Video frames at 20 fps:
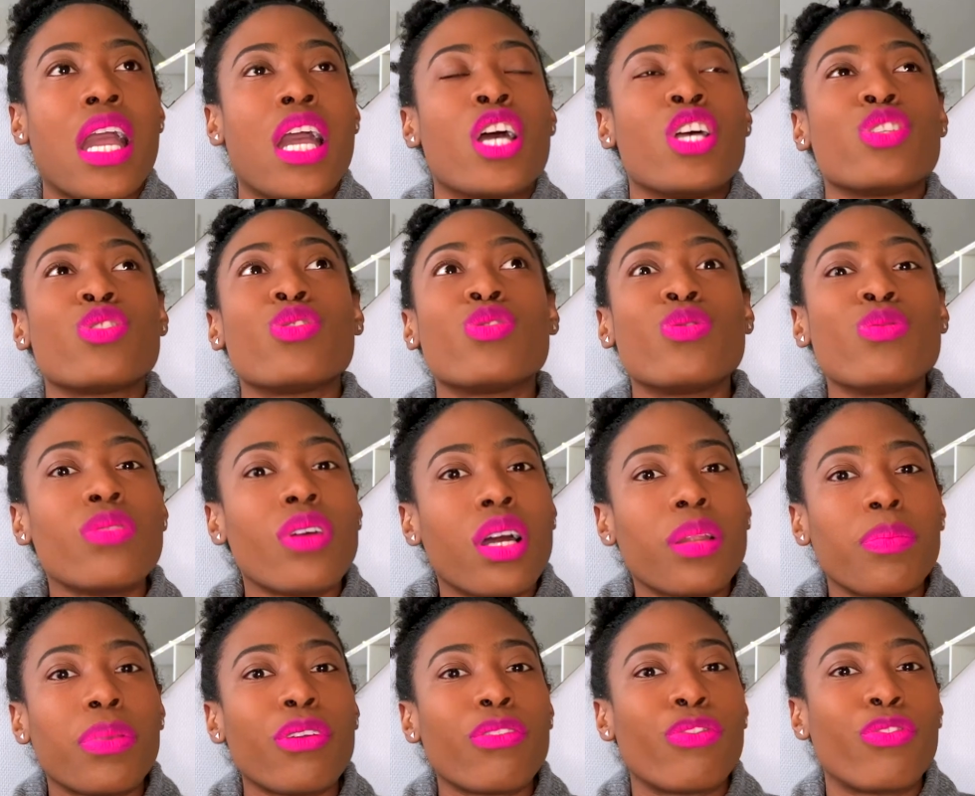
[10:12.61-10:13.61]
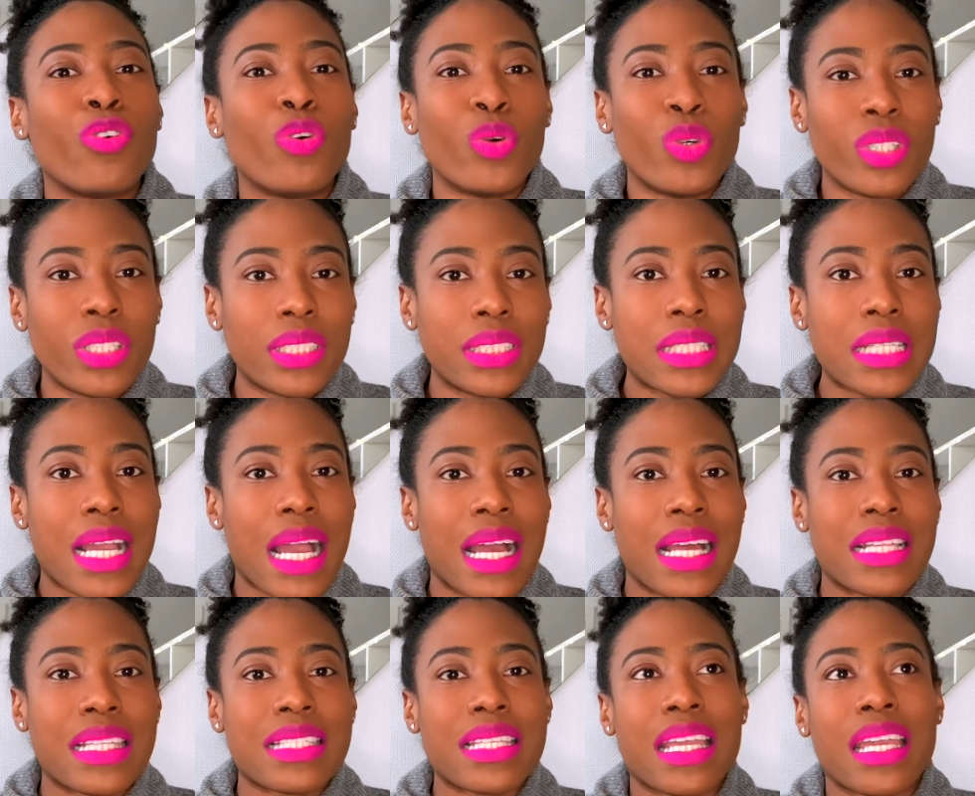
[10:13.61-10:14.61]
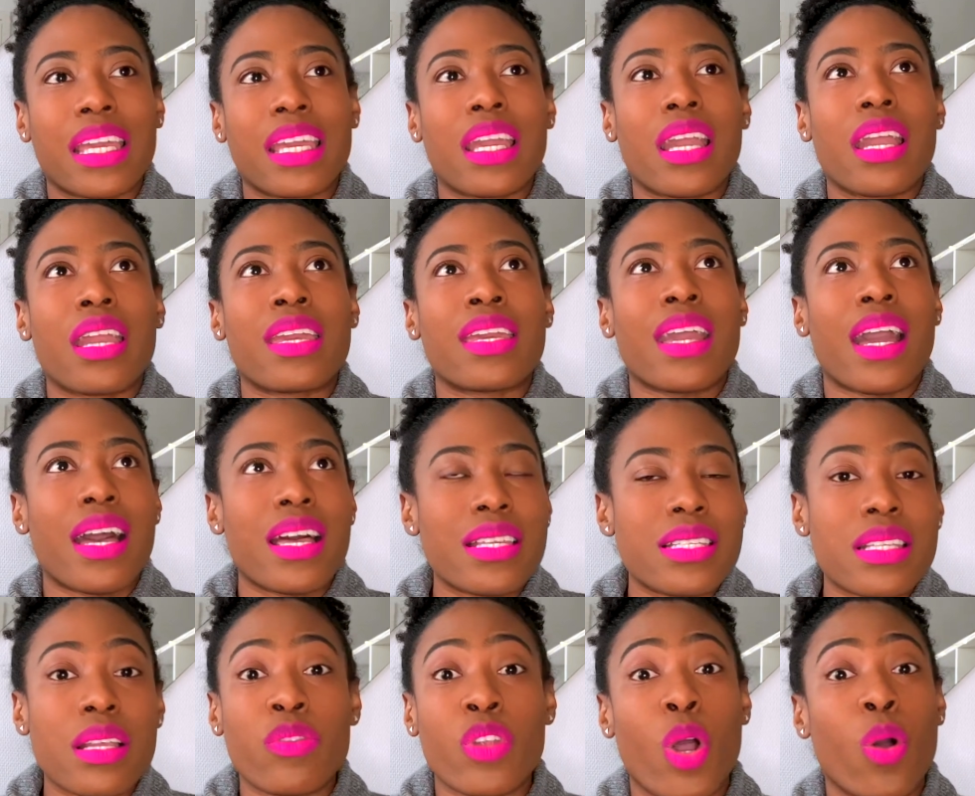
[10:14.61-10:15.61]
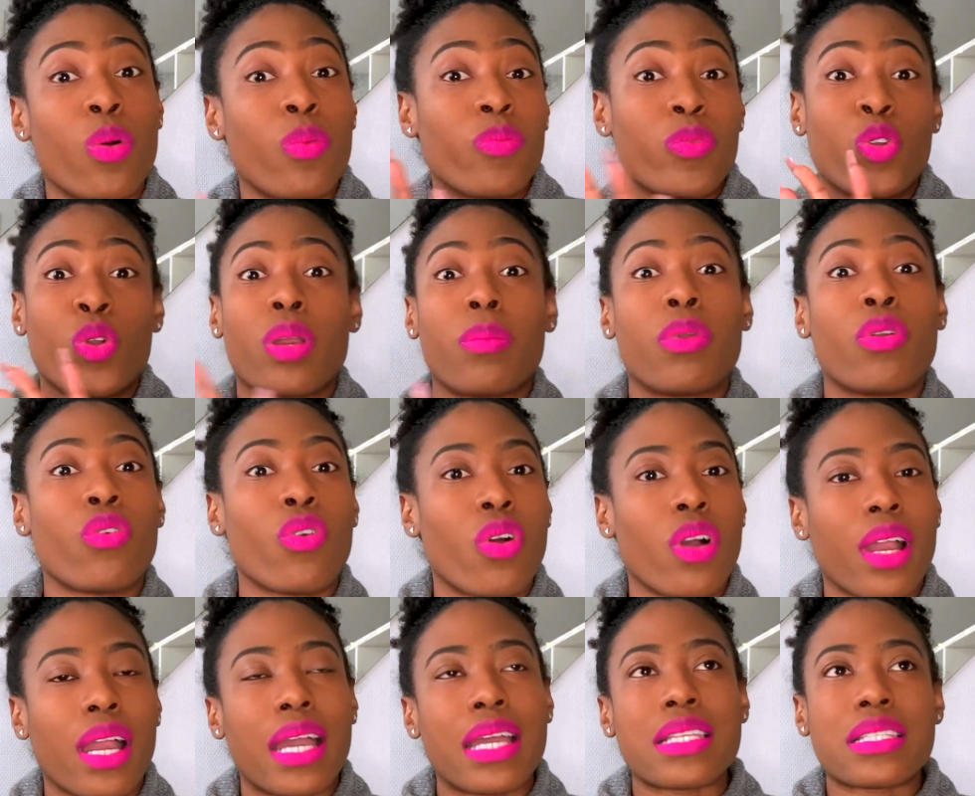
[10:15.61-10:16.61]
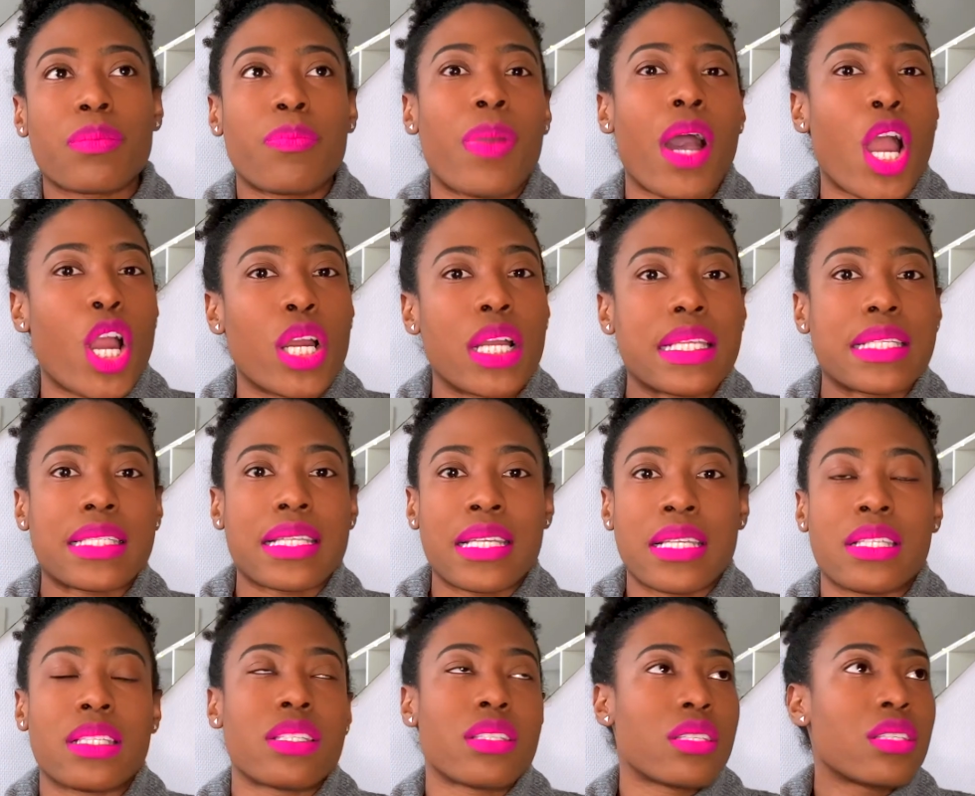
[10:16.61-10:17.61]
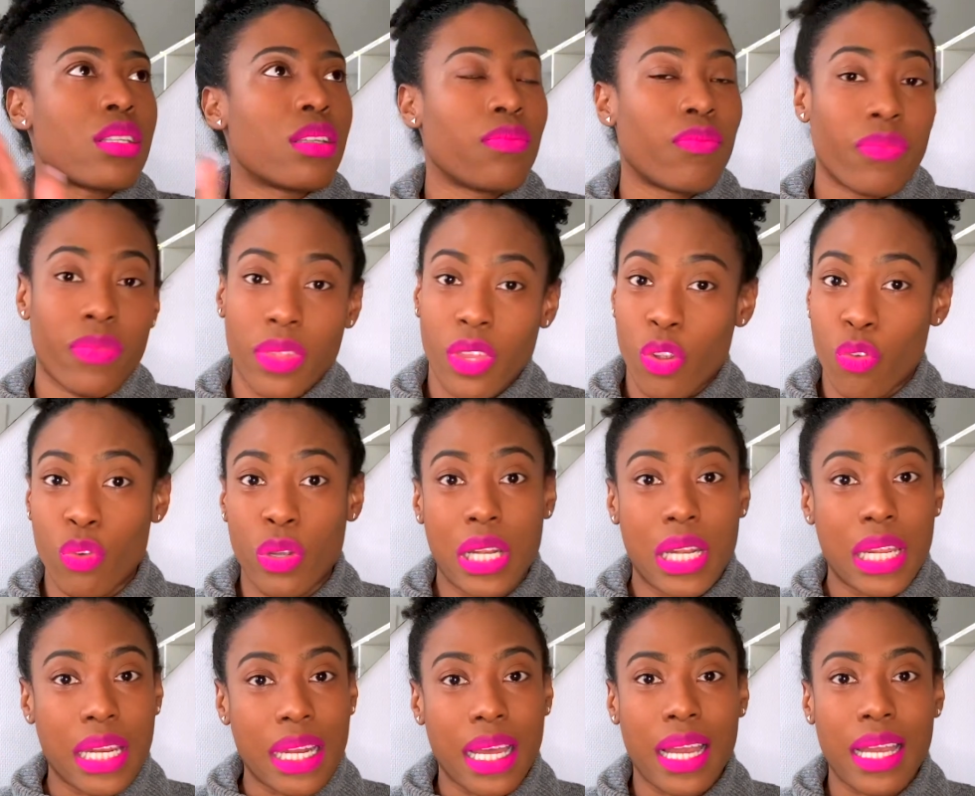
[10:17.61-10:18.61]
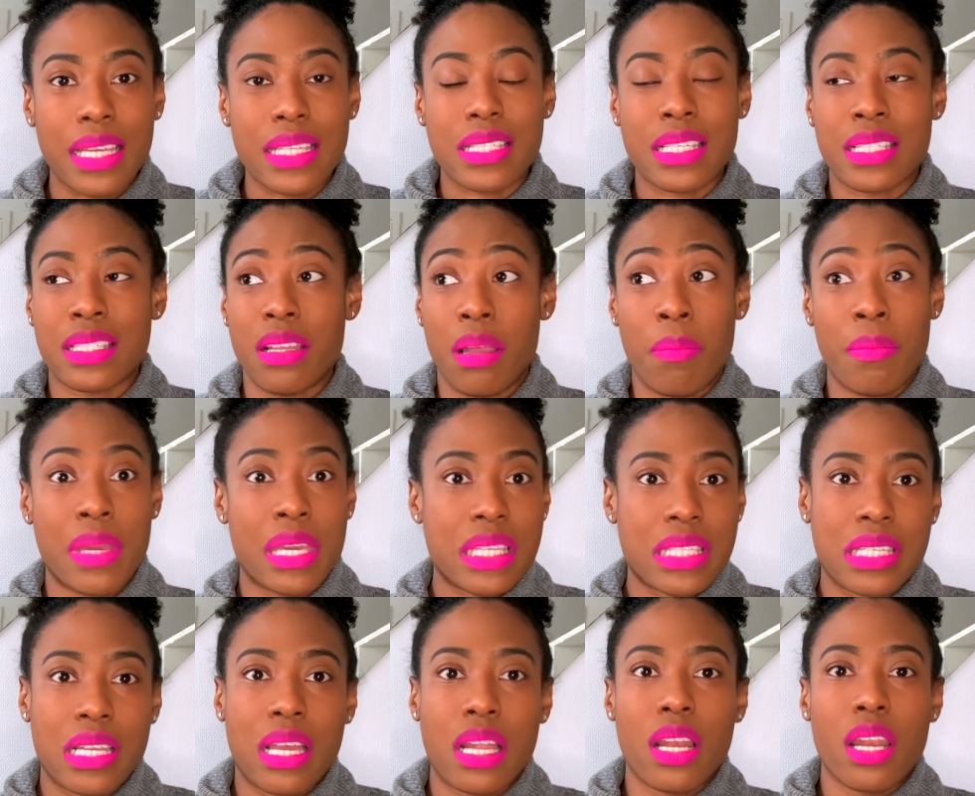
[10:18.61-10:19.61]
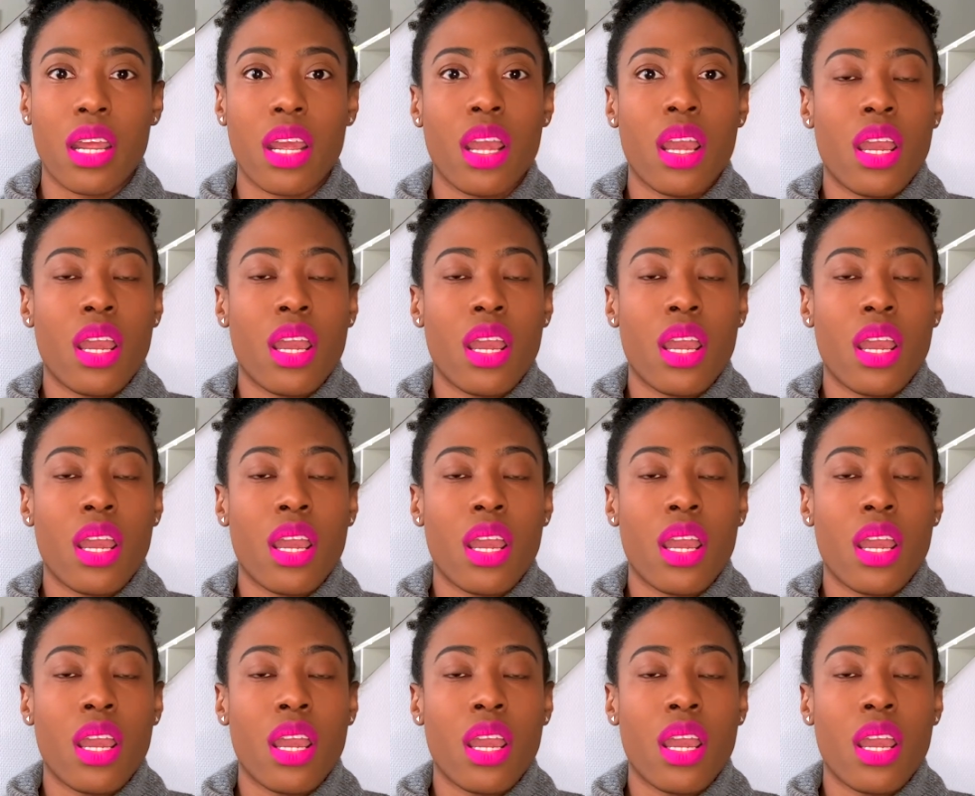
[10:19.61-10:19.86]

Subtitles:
So do not be fooled and think, yes, no, don't get me wrong, guys. Paris is really nice. It's amazing.